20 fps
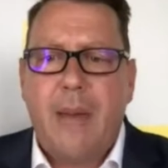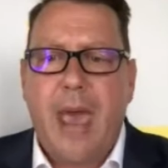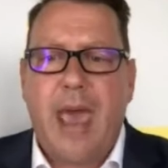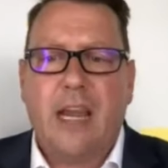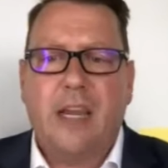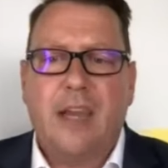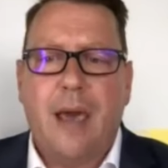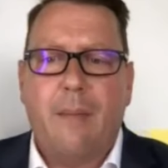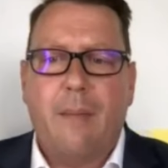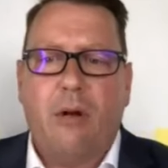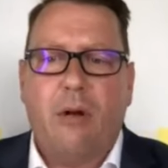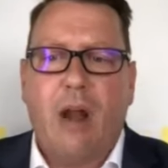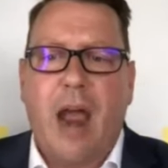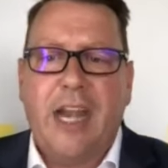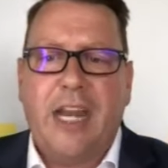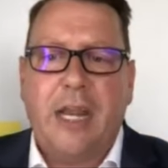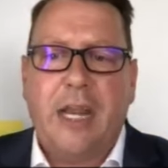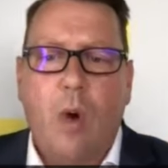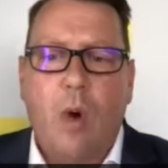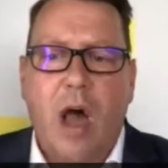Panel number
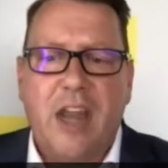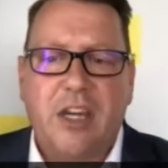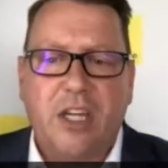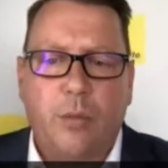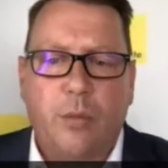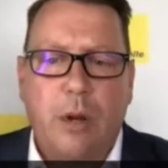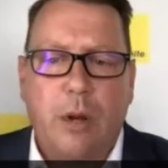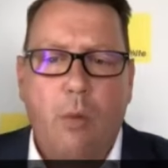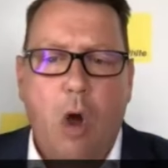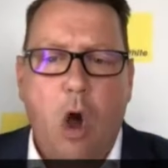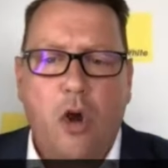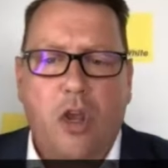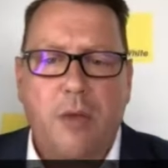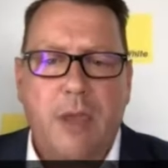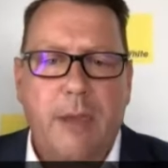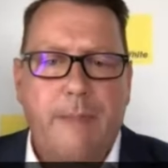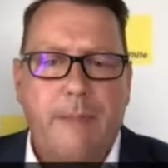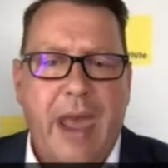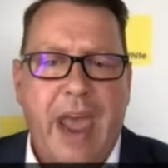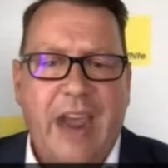81, do we
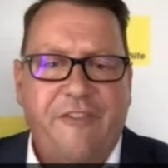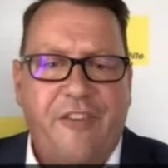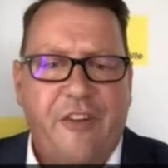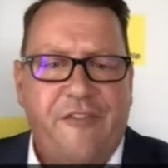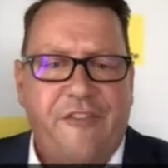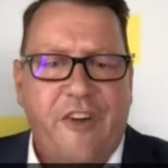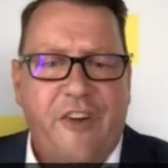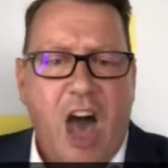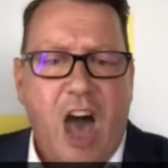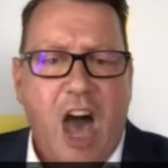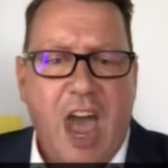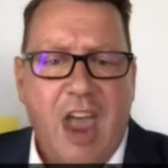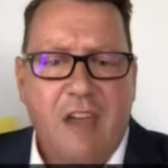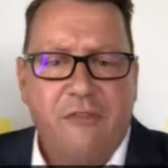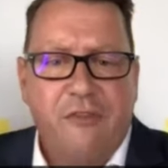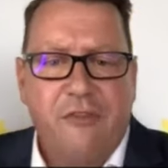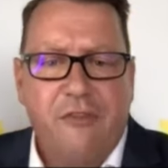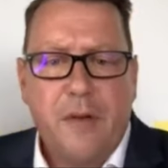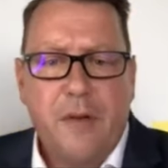welcome you back for 5?